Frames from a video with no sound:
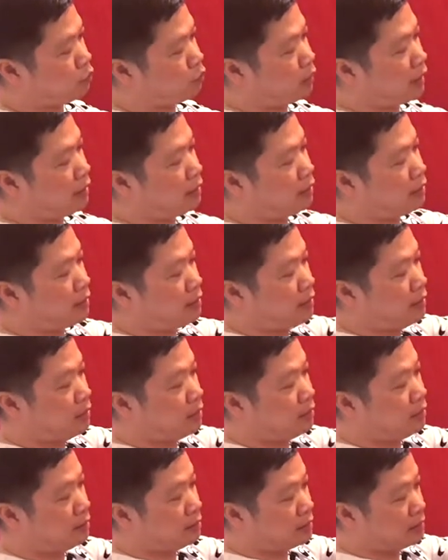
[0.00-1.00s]
run
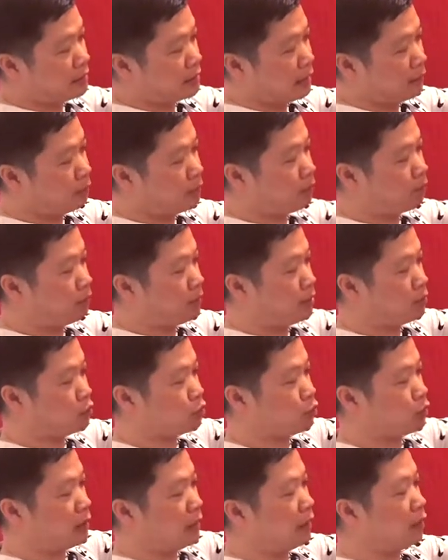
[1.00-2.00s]
the safety pin
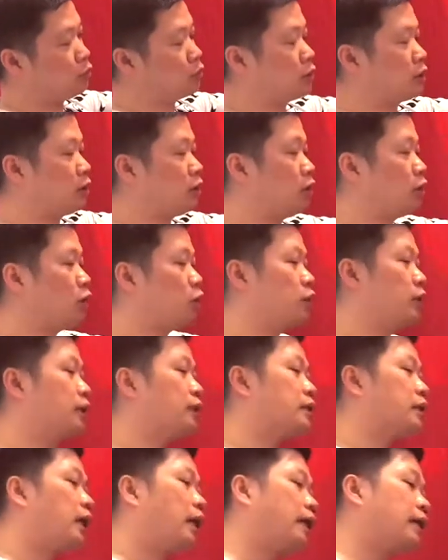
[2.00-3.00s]
through out the whole
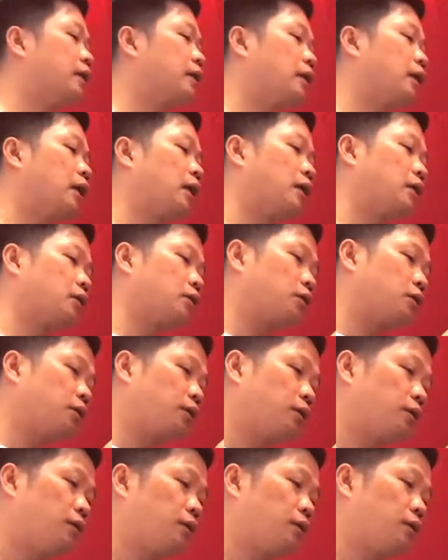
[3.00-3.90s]
entire color.